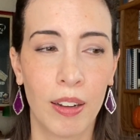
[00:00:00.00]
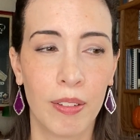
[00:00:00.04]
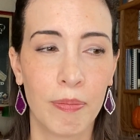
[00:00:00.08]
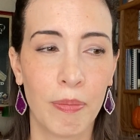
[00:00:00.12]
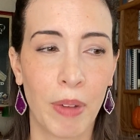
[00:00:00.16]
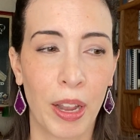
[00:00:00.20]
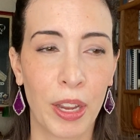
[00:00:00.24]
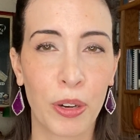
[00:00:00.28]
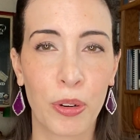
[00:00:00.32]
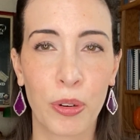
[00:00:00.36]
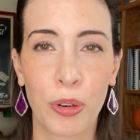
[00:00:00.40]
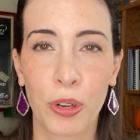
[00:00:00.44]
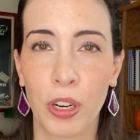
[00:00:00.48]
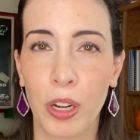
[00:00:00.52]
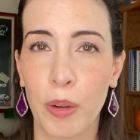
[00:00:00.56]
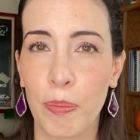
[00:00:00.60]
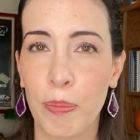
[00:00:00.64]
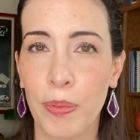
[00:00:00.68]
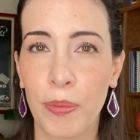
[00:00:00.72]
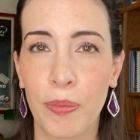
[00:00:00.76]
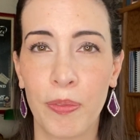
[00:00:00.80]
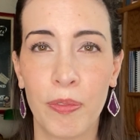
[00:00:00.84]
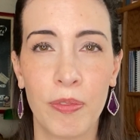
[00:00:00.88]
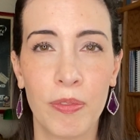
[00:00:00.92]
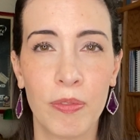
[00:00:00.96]
I grew up
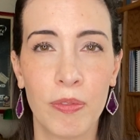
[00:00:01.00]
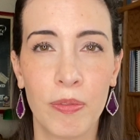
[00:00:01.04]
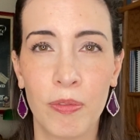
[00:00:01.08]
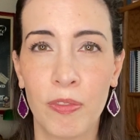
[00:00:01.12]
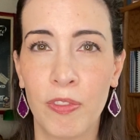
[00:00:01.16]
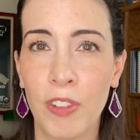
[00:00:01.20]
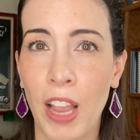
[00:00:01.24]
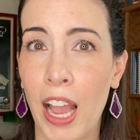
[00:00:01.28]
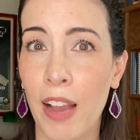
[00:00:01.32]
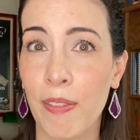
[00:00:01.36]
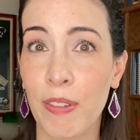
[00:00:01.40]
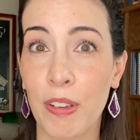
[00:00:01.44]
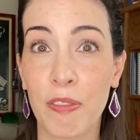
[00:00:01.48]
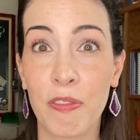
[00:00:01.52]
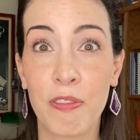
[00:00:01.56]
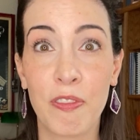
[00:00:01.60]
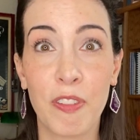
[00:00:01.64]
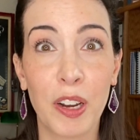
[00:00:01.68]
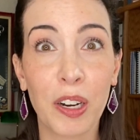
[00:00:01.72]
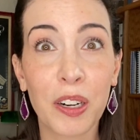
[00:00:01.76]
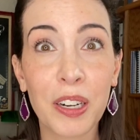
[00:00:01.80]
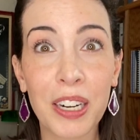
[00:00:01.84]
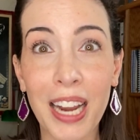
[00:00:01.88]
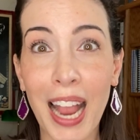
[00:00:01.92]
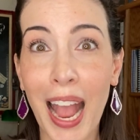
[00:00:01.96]
having
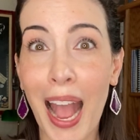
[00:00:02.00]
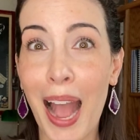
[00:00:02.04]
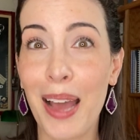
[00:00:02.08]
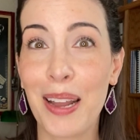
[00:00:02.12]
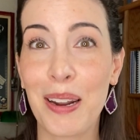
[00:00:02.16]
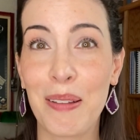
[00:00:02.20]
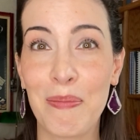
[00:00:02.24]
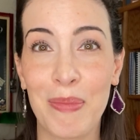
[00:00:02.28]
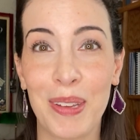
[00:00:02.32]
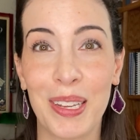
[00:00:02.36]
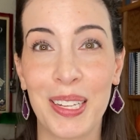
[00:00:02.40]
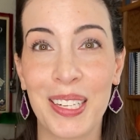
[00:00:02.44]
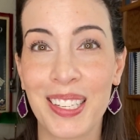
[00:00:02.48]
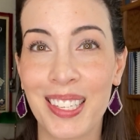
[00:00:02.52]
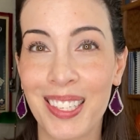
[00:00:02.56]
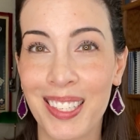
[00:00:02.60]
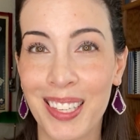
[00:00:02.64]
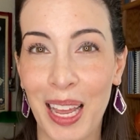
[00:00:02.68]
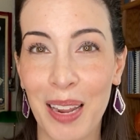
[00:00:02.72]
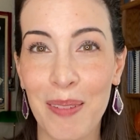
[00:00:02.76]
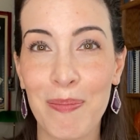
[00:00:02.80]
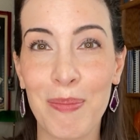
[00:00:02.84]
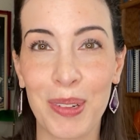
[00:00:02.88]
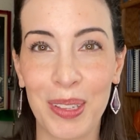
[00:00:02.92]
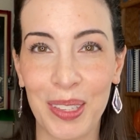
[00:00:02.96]
very adamant
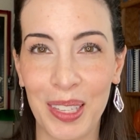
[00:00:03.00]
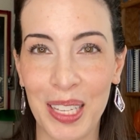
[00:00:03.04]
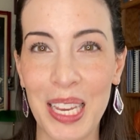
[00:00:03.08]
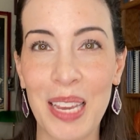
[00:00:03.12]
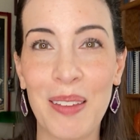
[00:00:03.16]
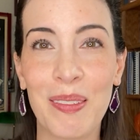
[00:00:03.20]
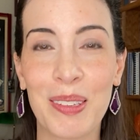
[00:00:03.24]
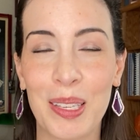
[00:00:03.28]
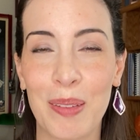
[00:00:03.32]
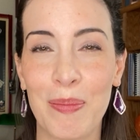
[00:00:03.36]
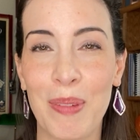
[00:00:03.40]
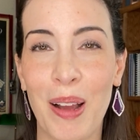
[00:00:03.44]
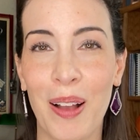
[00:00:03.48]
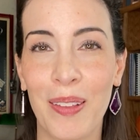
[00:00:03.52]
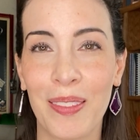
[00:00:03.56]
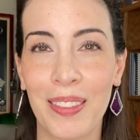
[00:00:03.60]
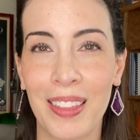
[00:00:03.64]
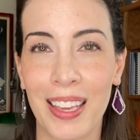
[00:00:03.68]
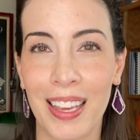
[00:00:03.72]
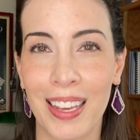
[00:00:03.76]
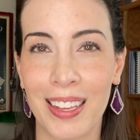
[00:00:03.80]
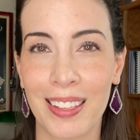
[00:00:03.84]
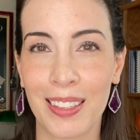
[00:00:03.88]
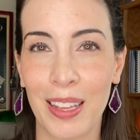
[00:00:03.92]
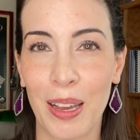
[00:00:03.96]
set beliefs about
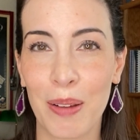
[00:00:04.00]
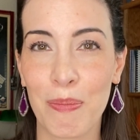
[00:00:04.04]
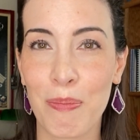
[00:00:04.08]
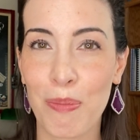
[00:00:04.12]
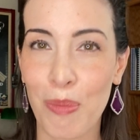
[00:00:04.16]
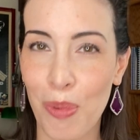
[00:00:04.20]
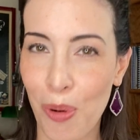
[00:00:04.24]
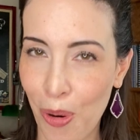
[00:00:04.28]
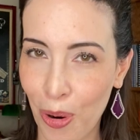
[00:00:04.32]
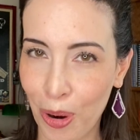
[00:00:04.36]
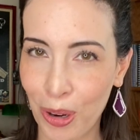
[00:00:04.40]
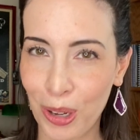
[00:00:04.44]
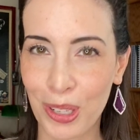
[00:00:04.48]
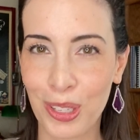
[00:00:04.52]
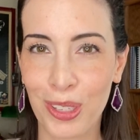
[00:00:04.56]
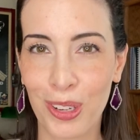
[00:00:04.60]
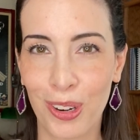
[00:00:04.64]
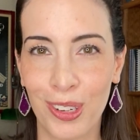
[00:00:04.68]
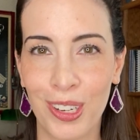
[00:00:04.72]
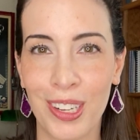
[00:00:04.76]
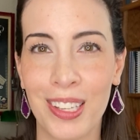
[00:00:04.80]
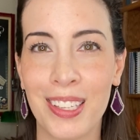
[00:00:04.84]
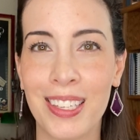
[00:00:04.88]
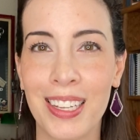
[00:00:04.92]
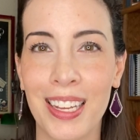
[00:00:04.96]
things, that moral
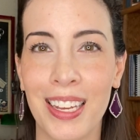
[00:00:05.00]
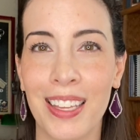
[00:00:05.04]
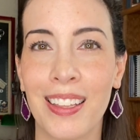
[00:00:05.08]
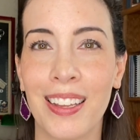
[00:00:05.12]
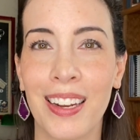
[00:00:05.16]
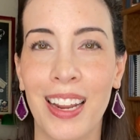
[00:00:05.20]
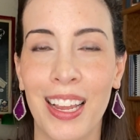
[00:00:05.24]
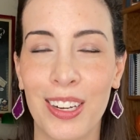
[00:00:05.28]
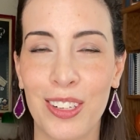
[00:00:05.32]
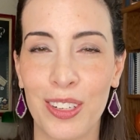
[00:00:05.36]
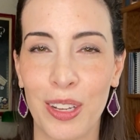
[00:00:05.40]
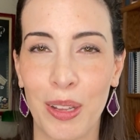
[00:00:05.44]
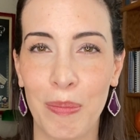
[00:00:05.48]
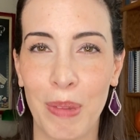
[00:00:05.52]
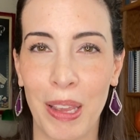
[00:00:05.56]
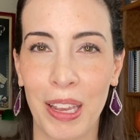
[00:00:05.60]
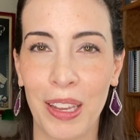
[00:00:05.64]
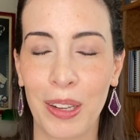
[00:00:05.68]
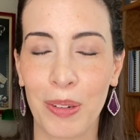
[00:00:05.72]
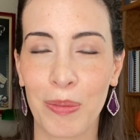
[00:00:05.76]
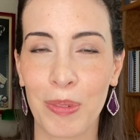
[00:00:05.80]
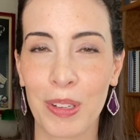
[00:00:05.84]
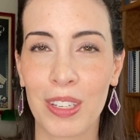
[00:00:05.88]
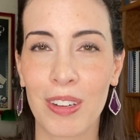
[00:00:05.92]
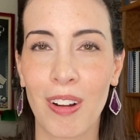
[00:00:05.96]
certainty that H.L.
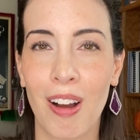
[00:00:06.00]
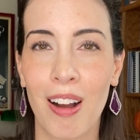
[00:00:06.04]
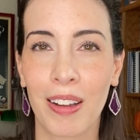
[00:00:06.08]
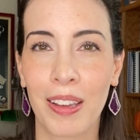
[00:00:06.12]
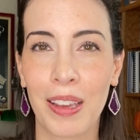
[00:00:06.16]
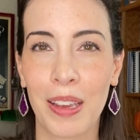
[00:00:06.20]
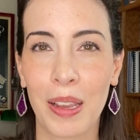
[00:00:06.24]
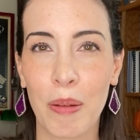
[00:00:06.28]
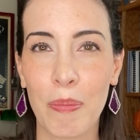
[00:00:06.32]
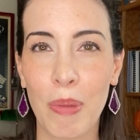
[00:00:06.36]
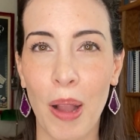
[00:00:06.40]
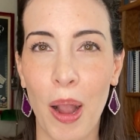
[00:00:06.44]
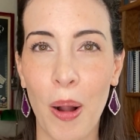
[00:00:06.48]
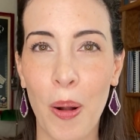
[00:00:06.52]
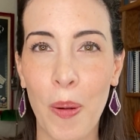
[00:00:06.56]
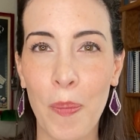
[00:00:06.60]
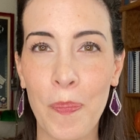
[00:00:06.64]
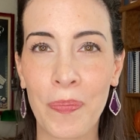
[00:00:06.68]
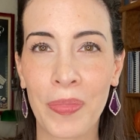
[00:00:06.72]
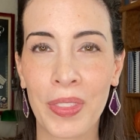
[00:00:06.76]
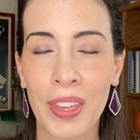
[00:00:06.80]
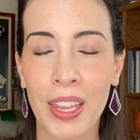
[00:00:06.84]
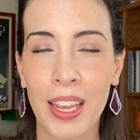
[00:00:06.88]
Mencken was talking about.